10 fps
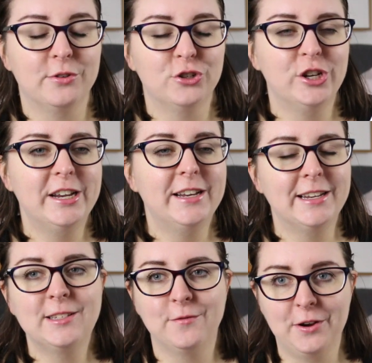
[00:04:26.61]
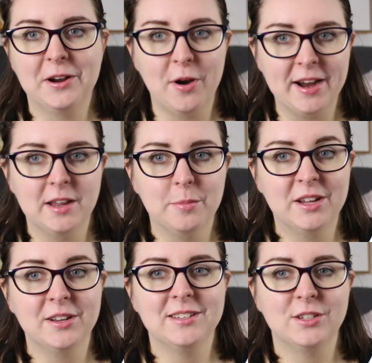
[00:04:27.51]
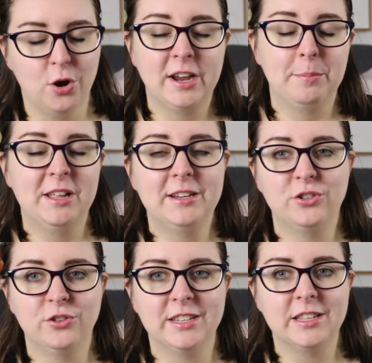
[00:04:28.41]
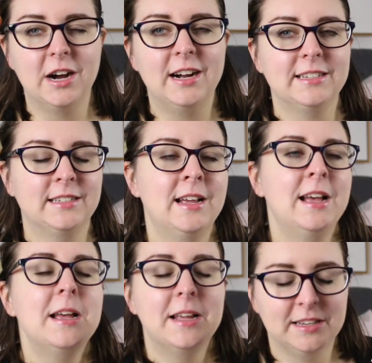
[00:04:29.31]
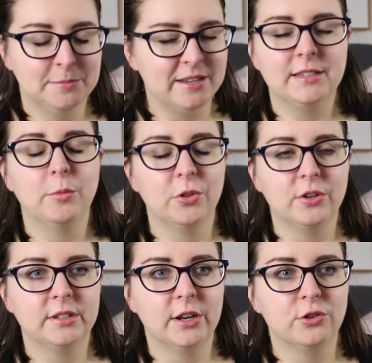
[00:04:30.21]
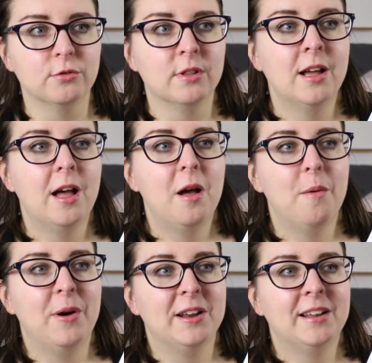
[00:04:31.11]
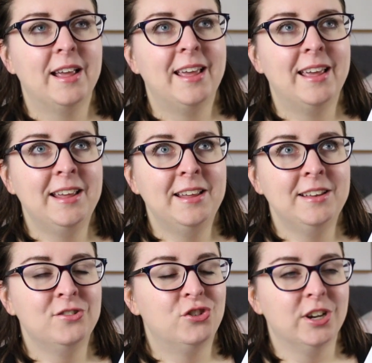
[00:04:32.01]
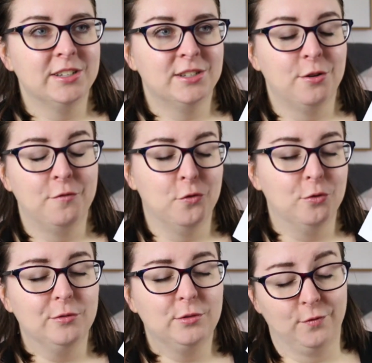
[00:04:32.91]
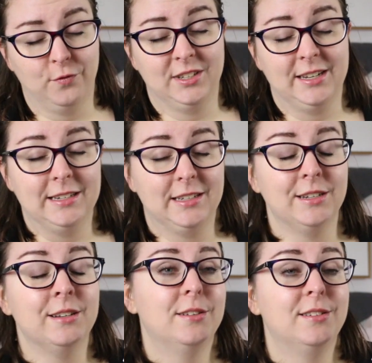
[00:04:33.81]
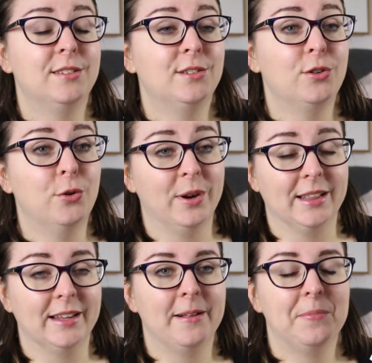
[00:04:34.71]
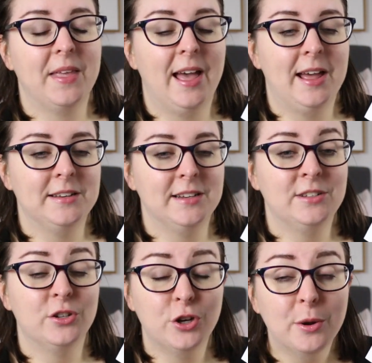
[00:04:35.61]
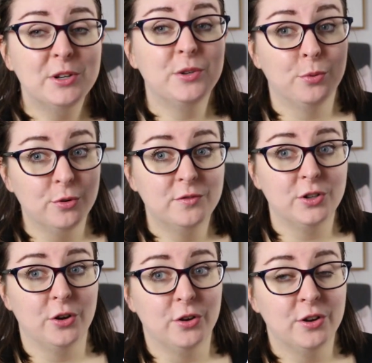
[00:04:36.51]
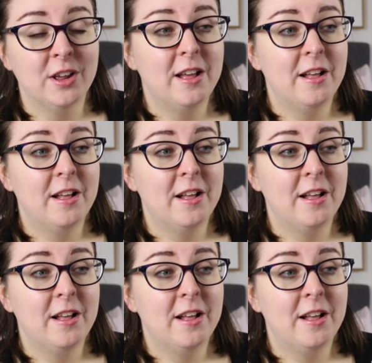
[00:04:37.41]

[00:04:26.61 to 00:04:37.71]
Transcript: And she is very cranky because hockey players using the ice is messing with her schedule, but he just falls for Stacy so quickly and is determined to prove to her